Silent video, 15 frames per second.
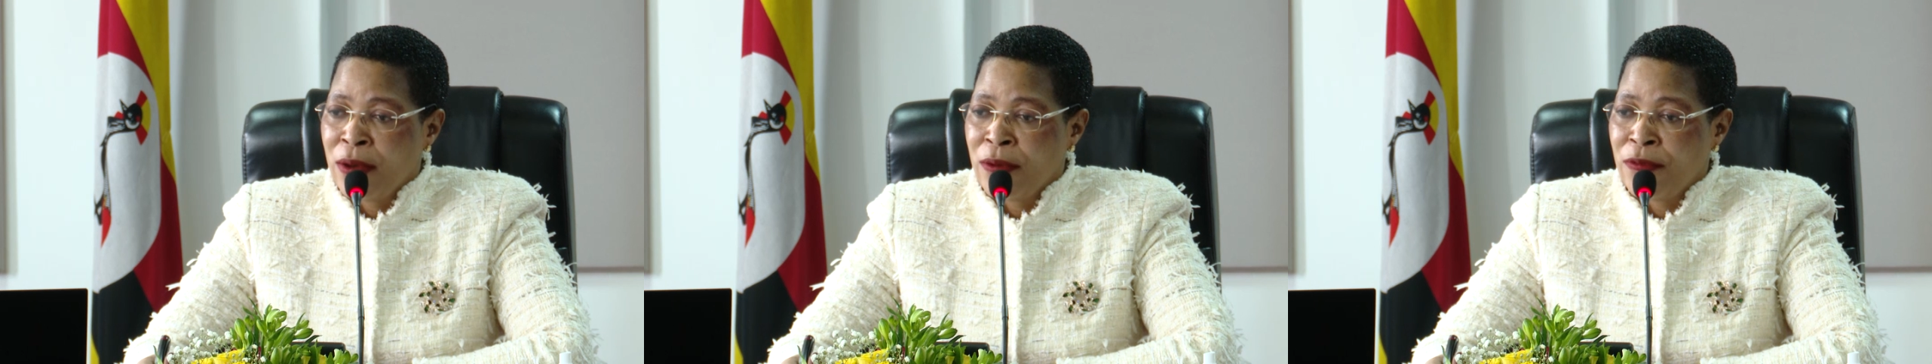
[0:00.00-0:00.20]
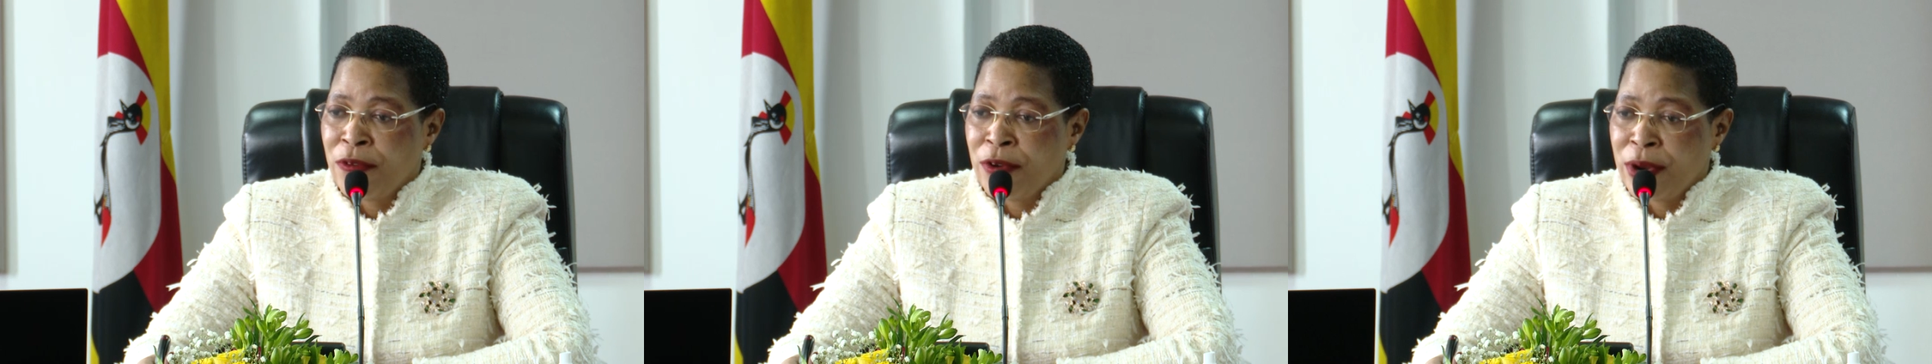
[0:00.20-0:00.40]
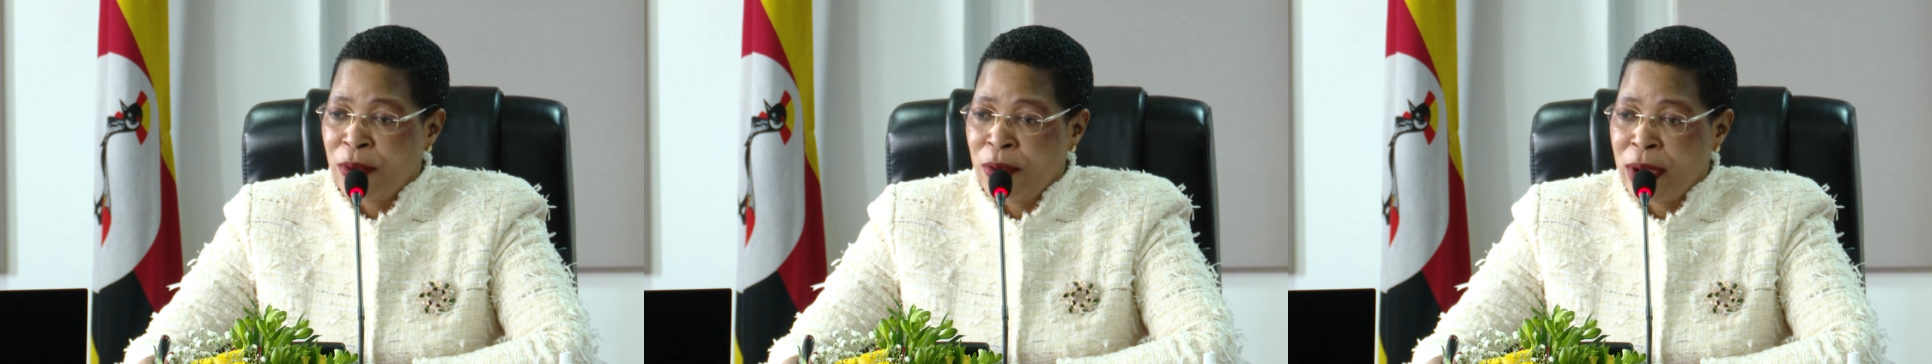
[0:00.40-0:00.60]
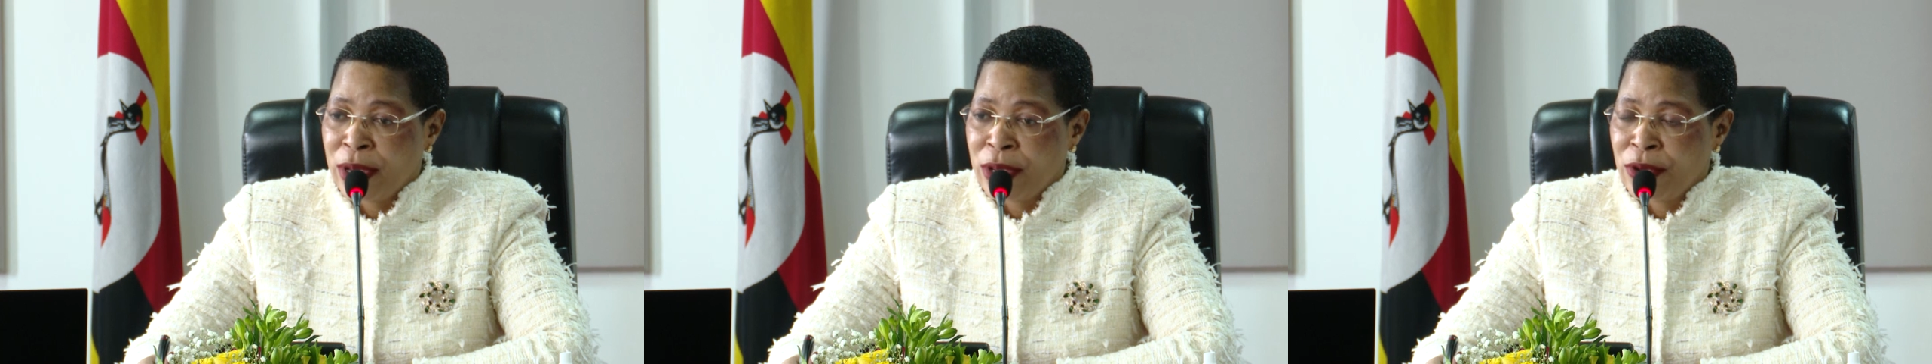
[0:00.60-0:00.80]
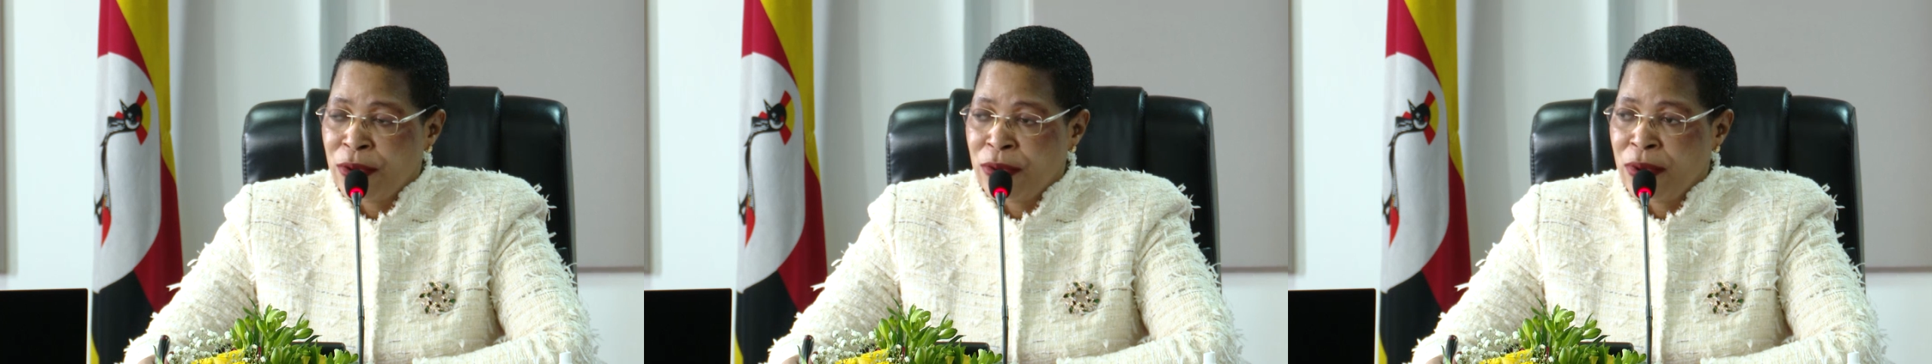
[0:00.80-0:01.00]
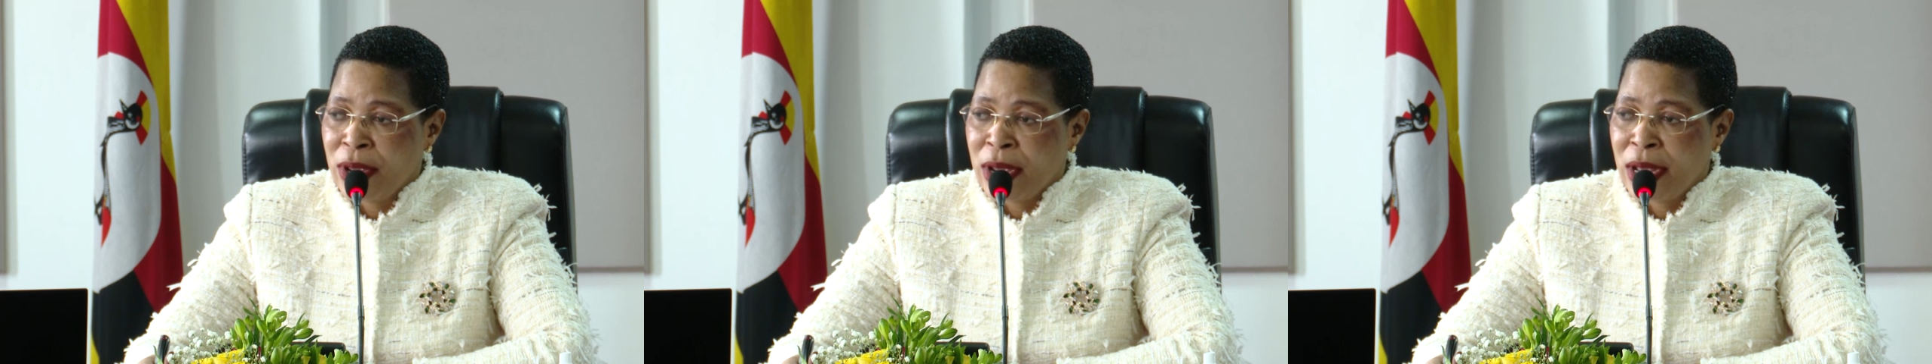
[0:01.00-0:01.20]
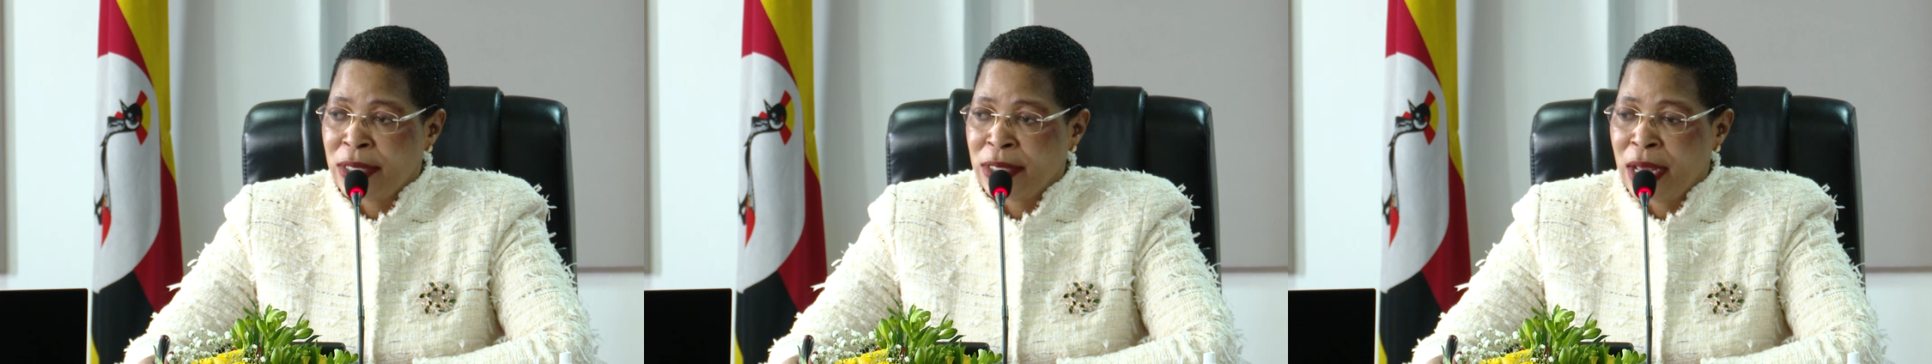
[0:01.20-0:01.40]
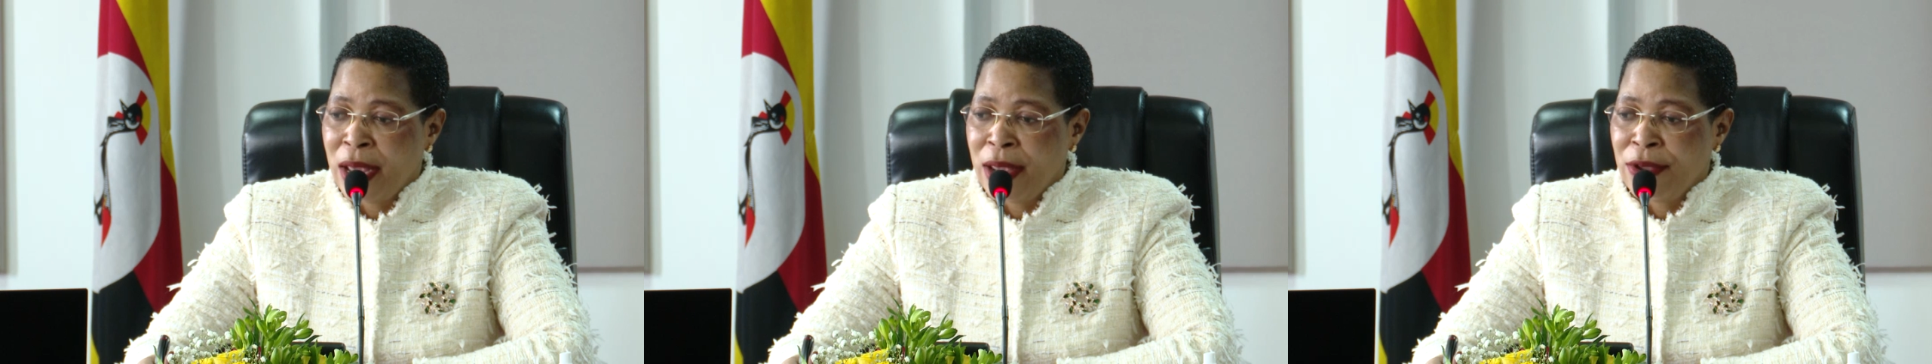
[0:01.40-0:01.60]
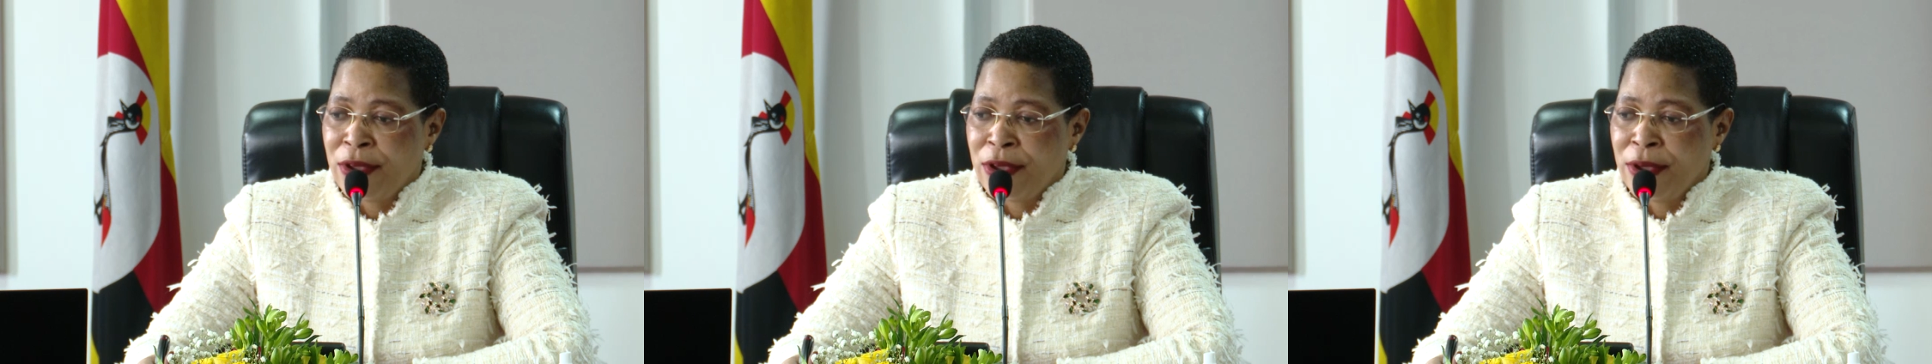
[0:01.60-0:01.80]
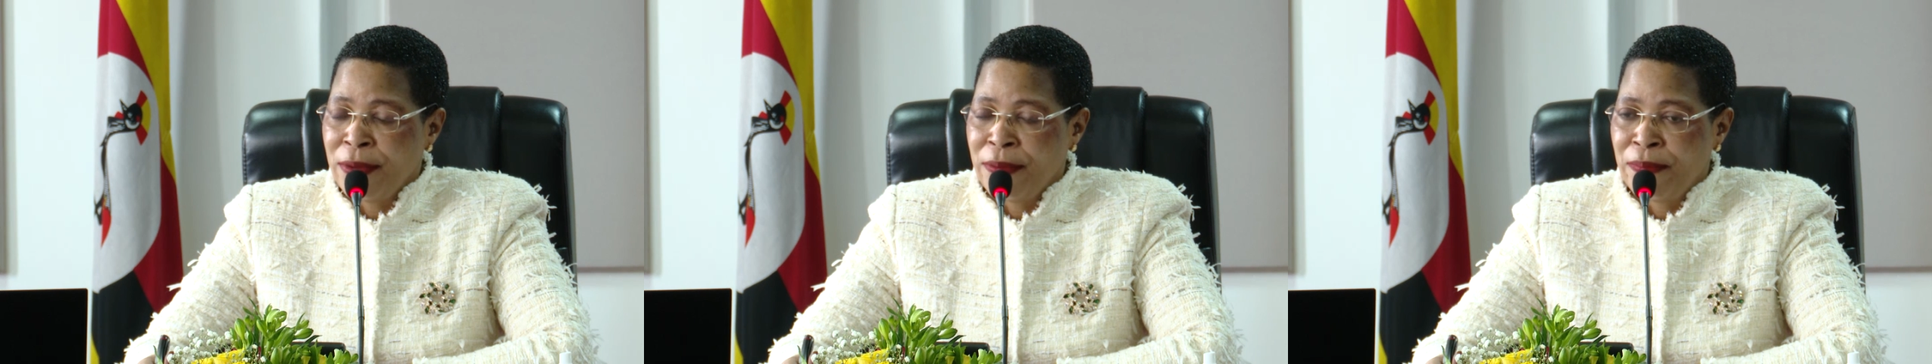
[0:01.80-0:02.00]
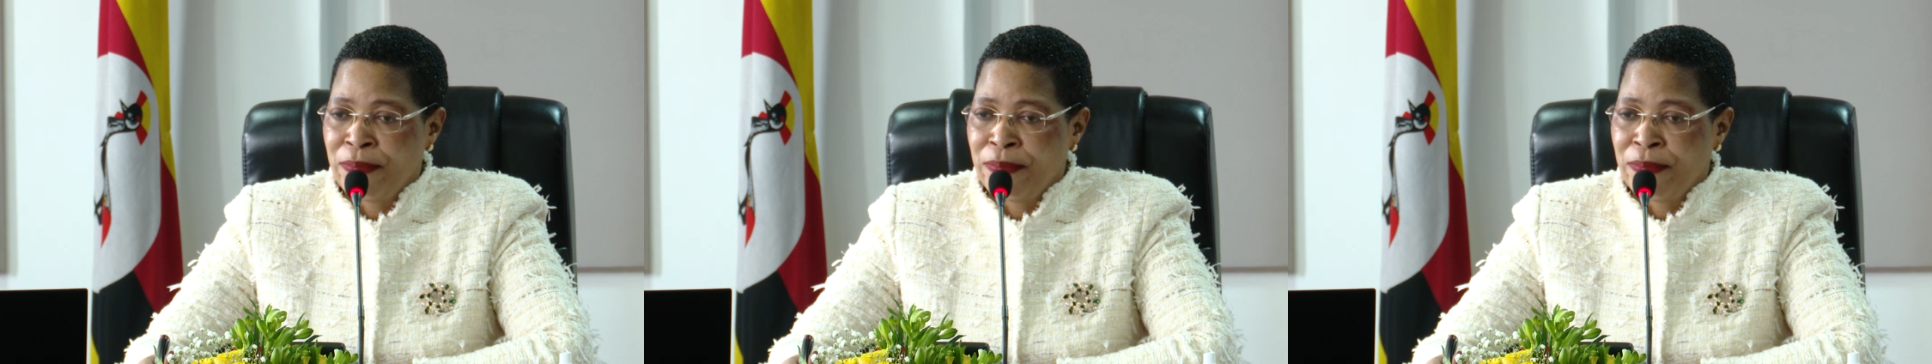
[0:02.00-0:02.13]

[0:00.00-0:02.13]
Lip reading: for the work you're doing as IG,